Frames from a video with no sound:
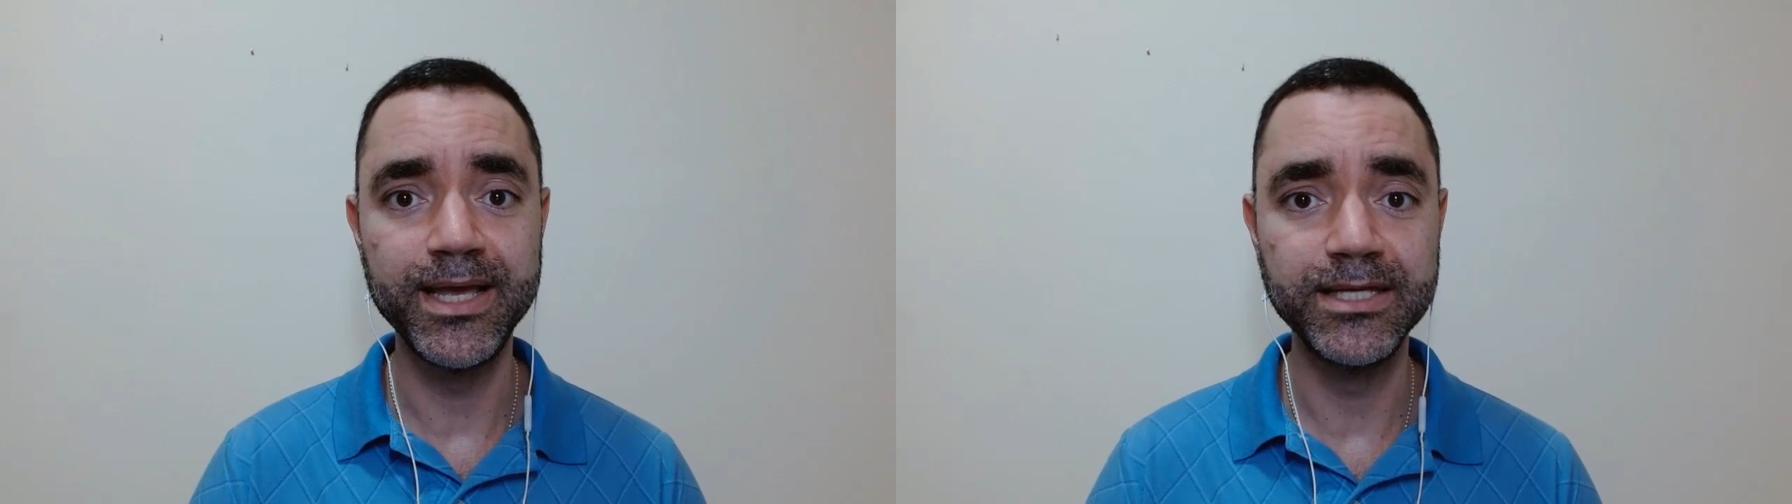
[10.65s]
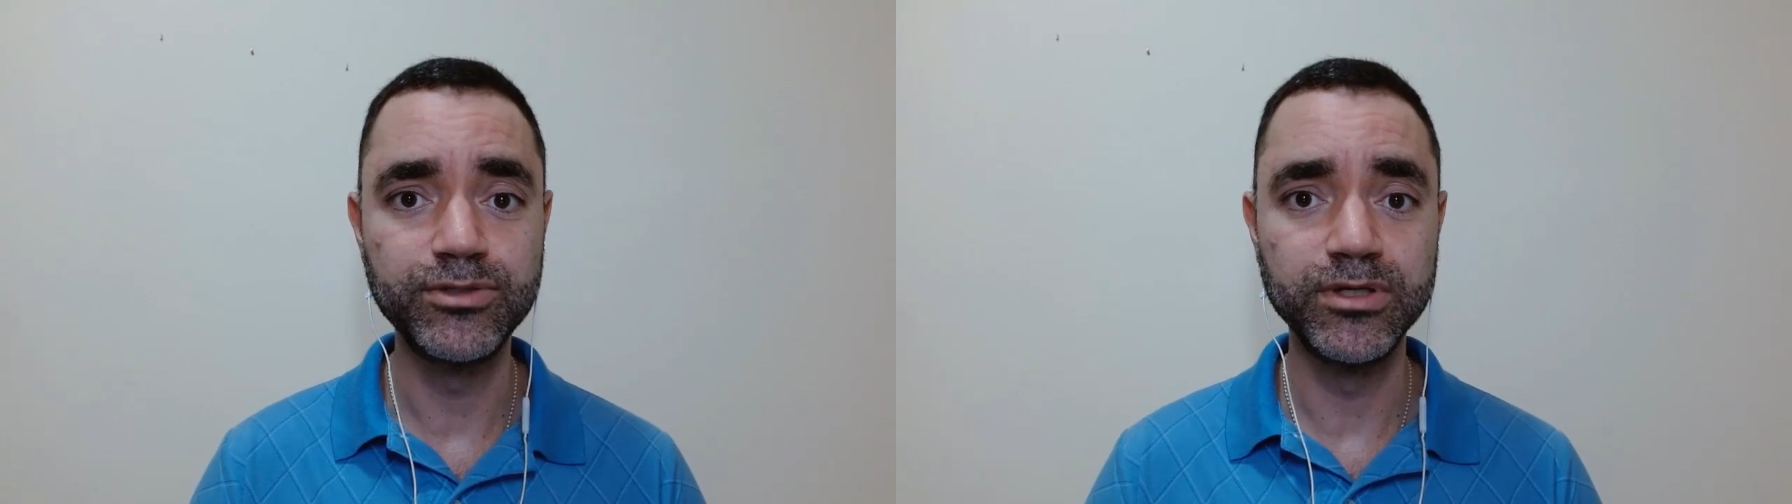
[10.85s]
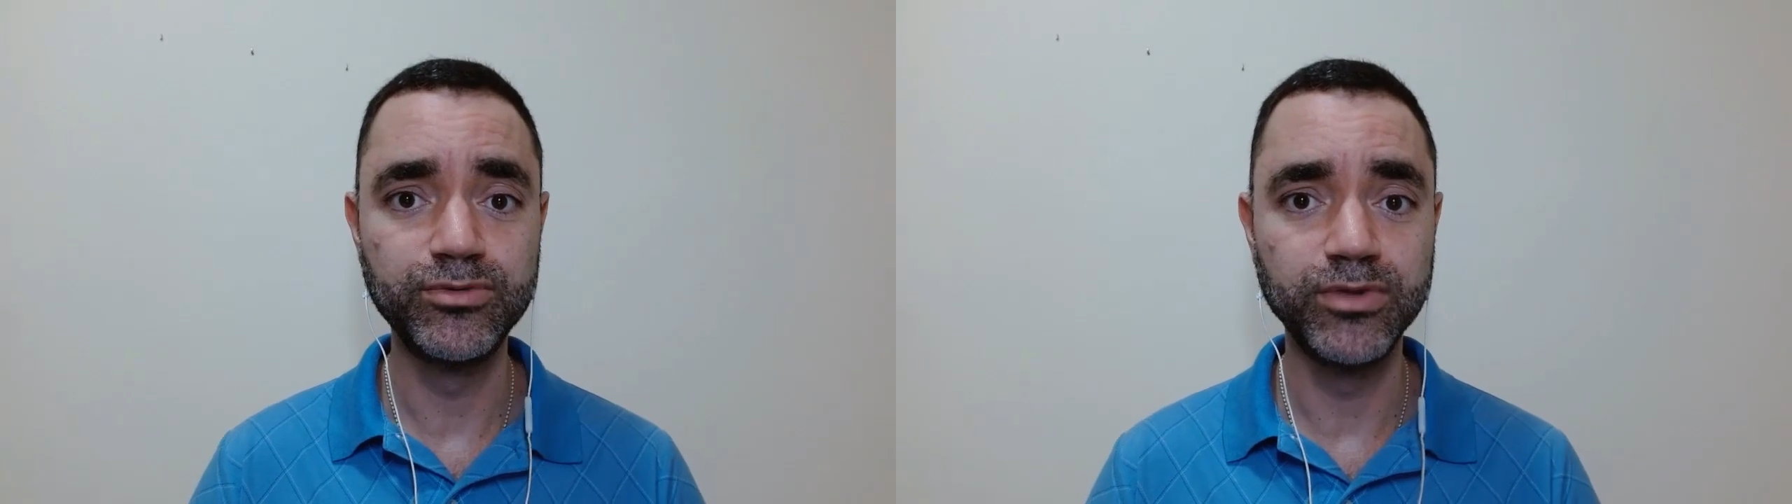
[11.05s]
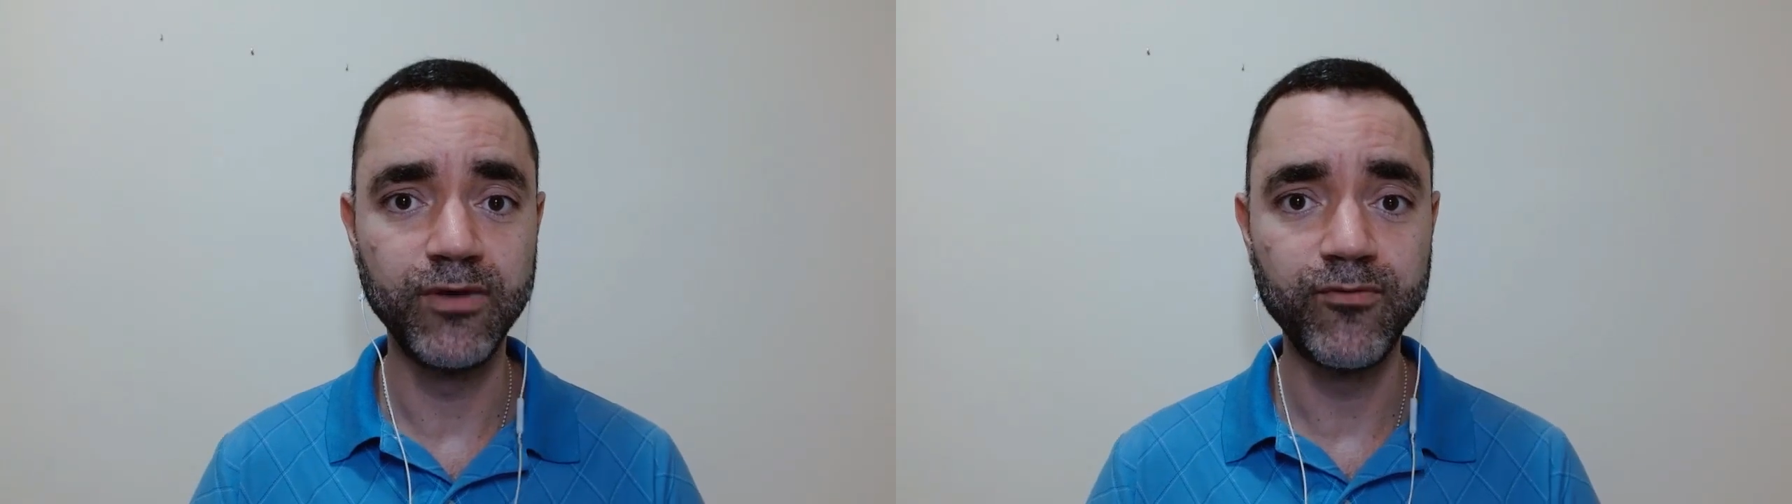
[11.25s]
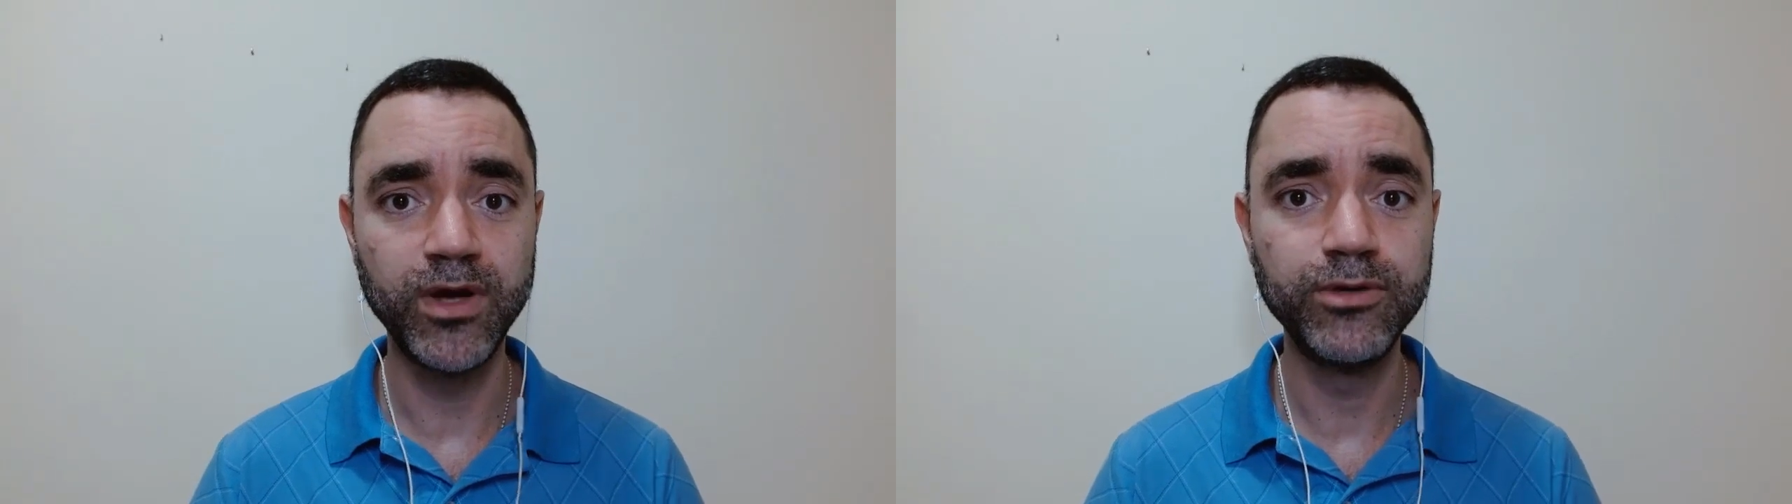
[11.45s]
answer to
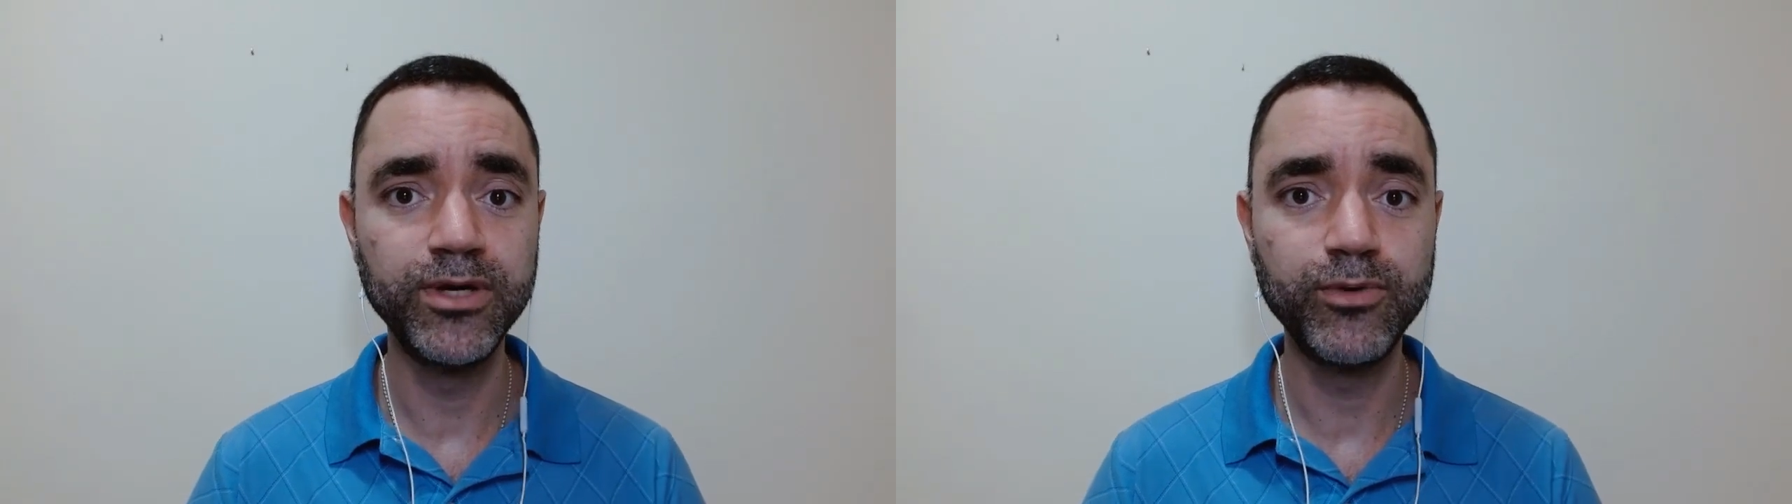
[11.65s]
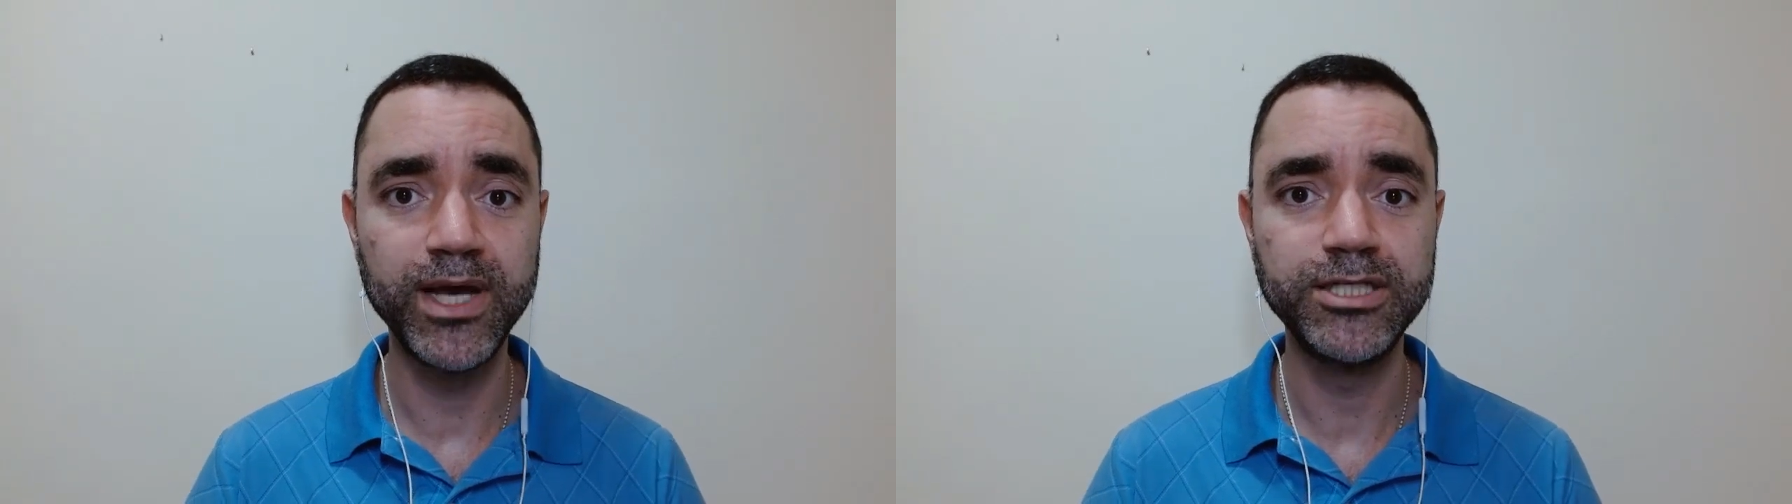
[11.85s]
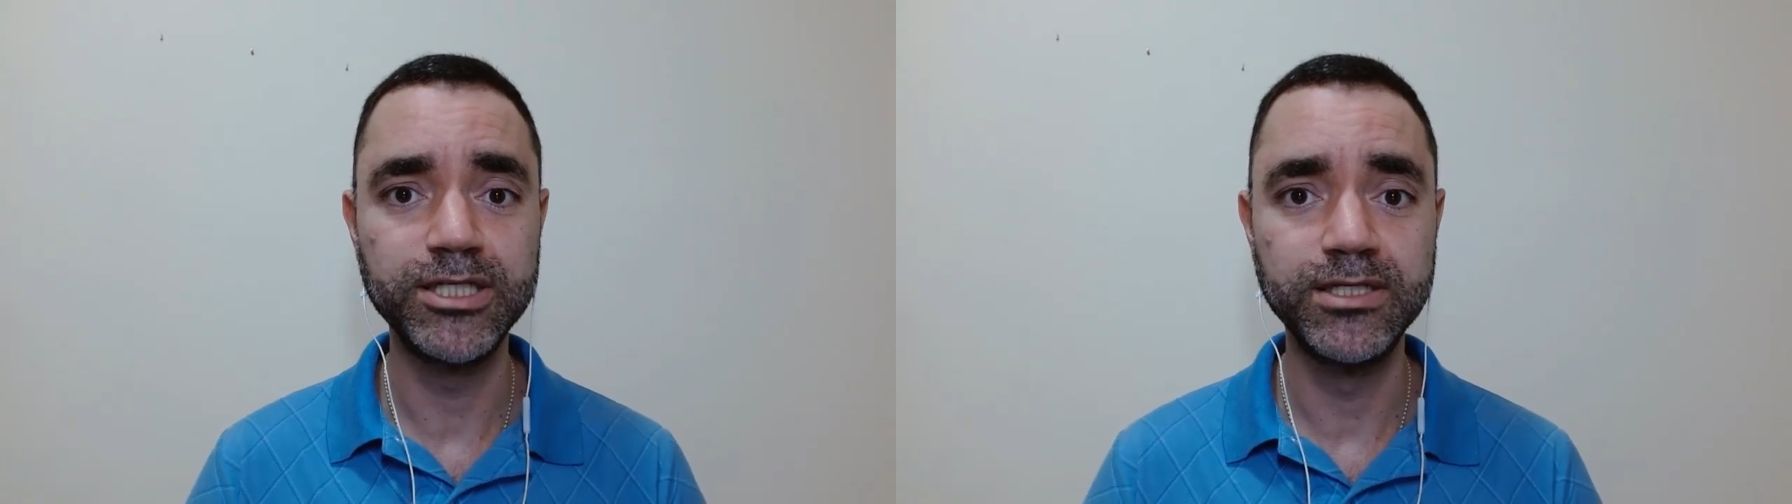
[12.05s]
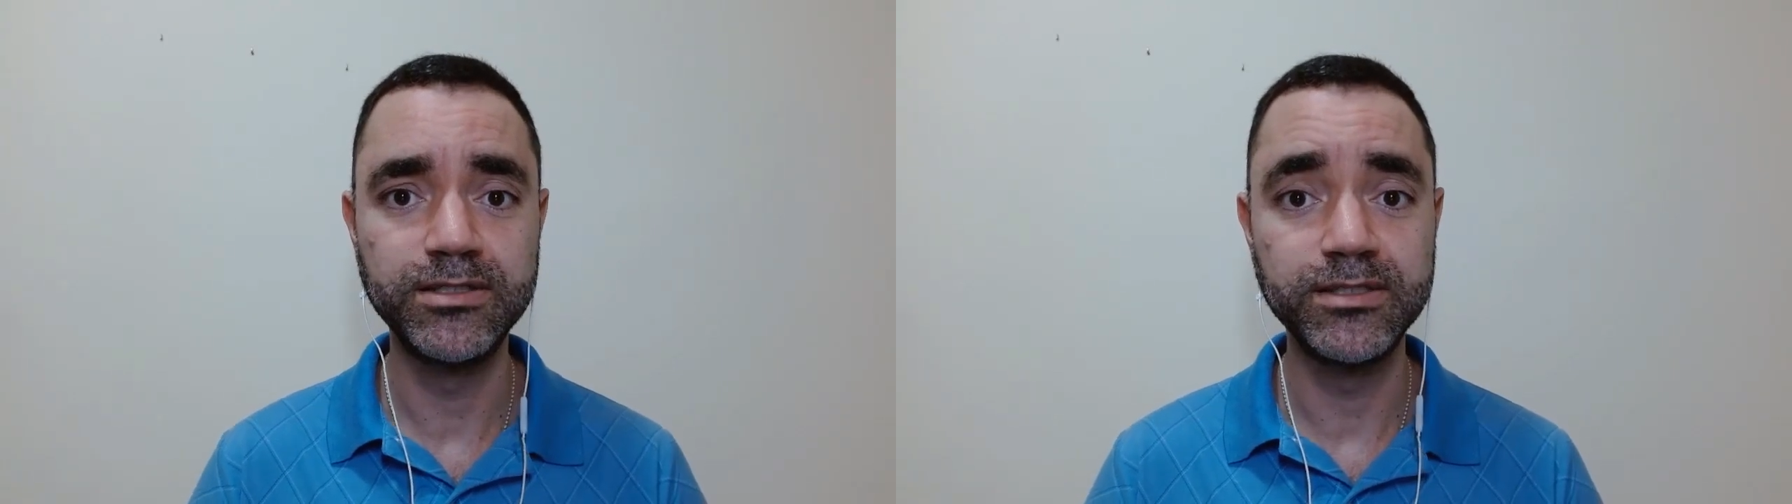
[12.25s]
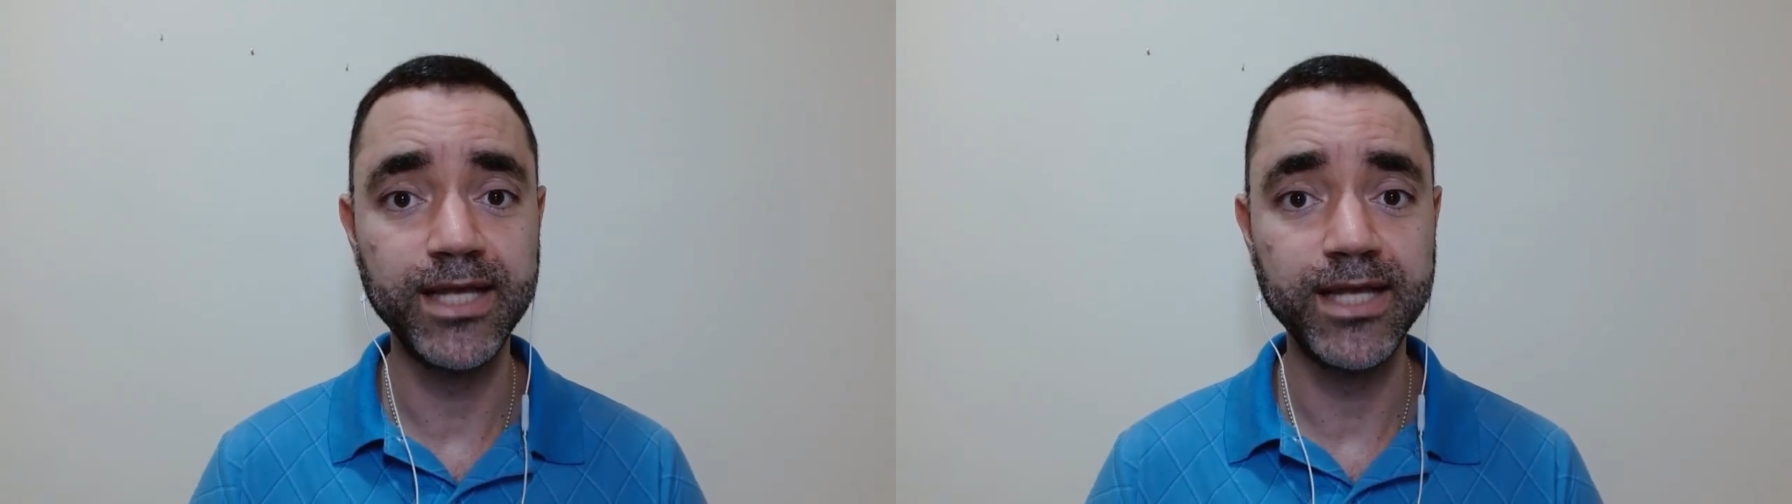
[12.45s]
the following questions